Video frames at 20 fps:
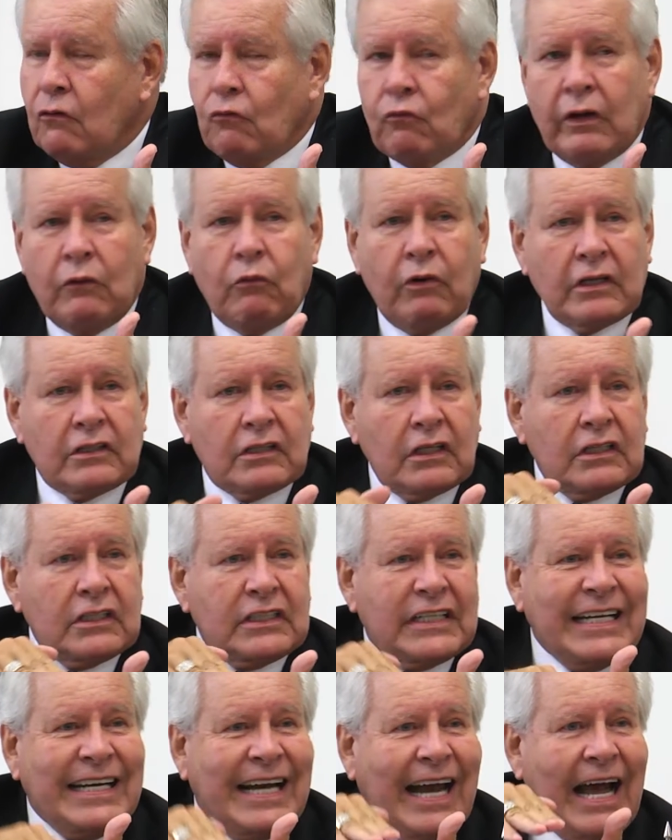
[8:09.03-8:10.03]
We want to
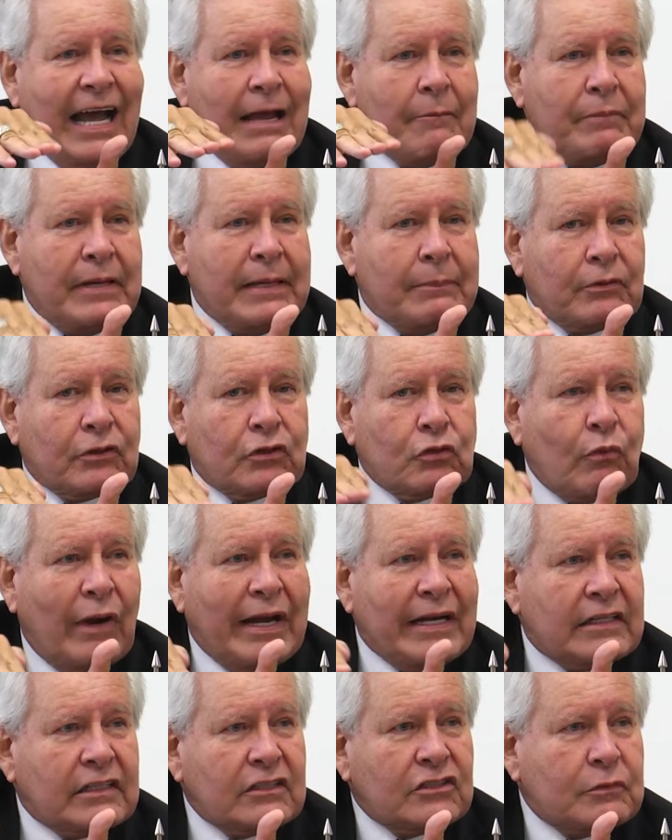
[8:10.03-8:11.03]
deny people the
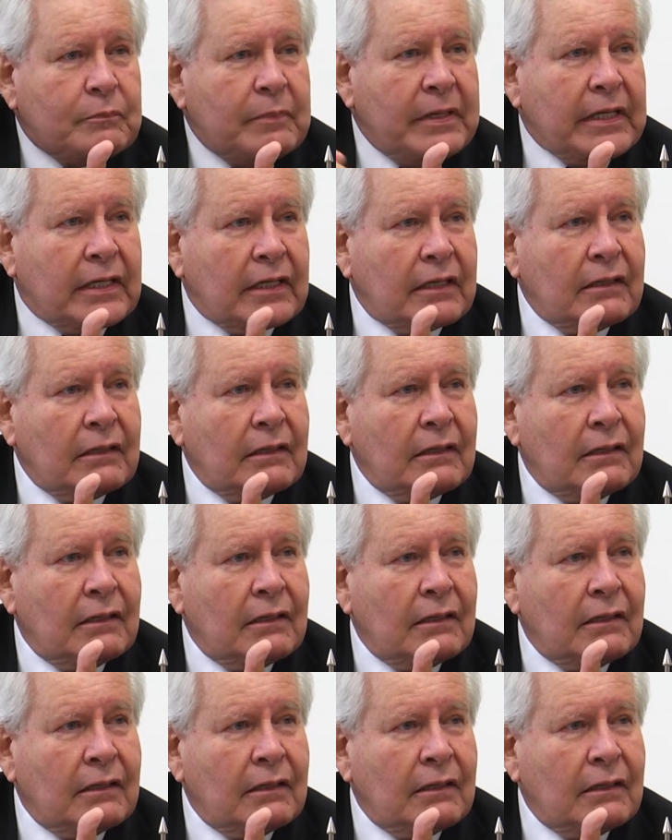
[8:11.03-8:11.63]
right to speak,